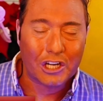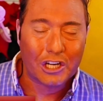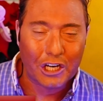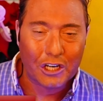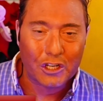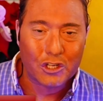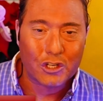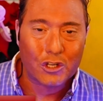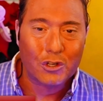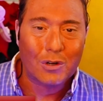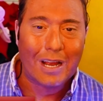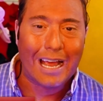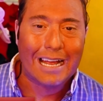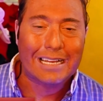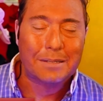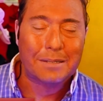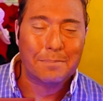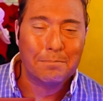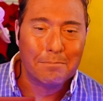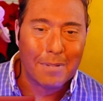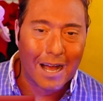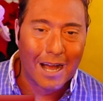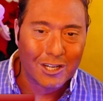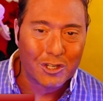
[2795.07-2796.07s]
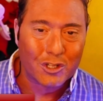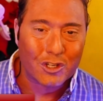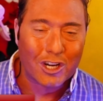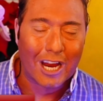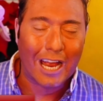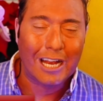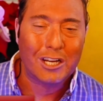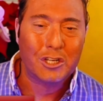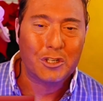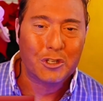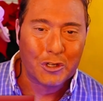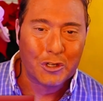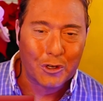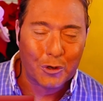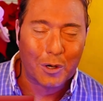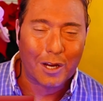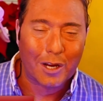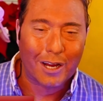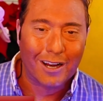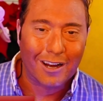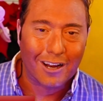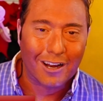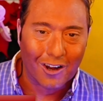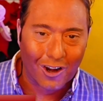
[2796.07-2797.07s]
teach you as much as you
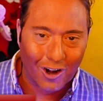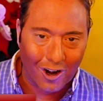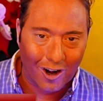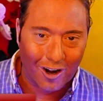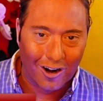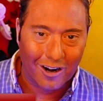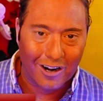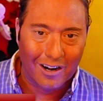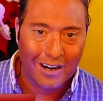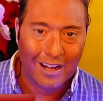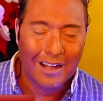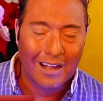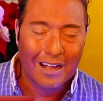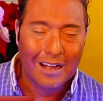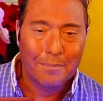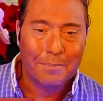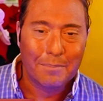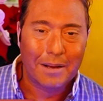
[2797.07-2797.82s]
can learn,